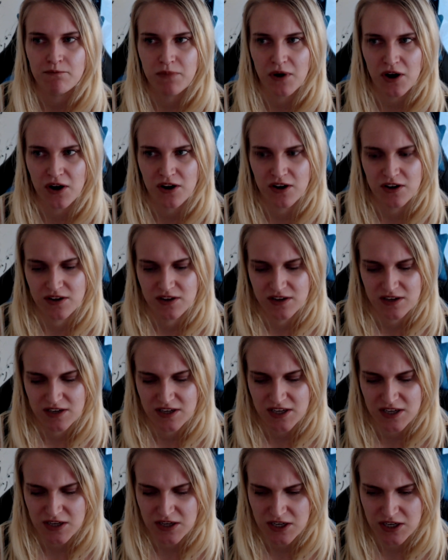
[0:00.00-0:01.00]
But
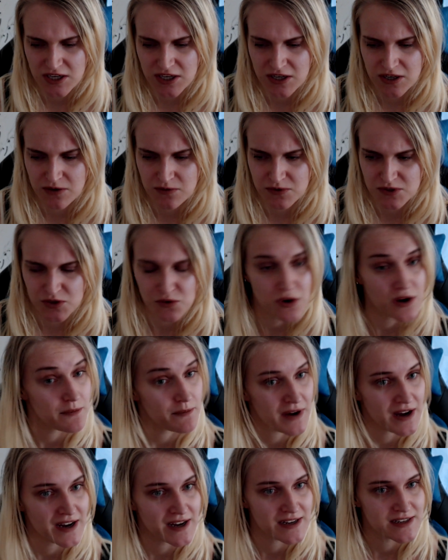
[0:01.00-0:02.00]
he was quite
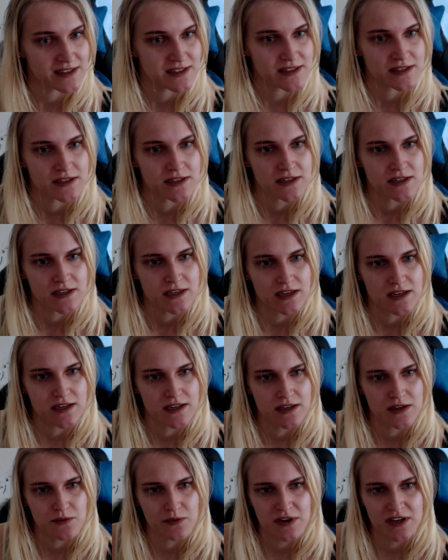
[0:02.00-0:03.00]
bad
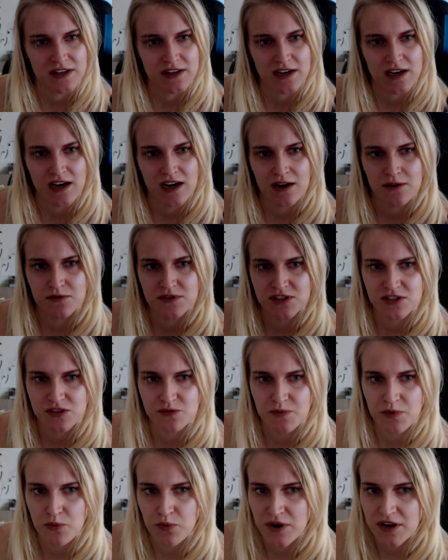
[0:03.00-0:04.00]
in the way that I would
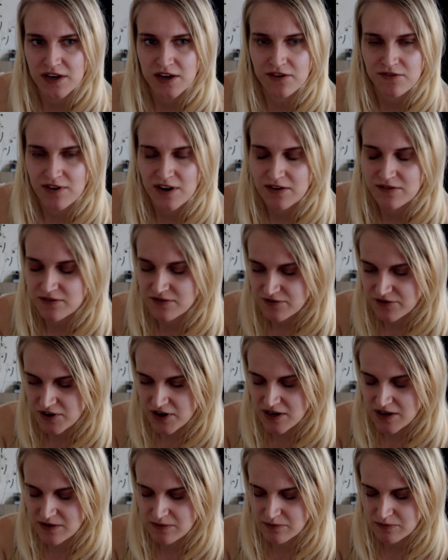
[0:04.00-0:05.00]
just be waiting around for
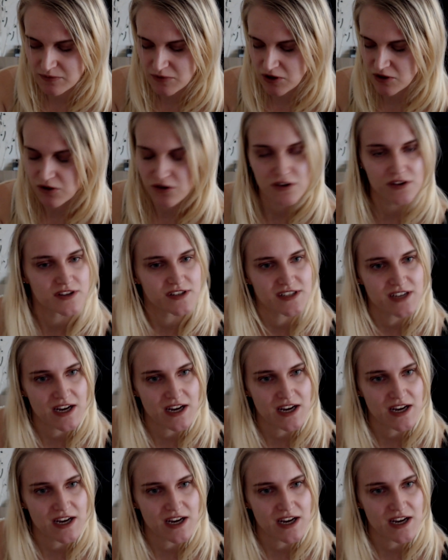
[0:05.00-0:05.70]
him a lot of the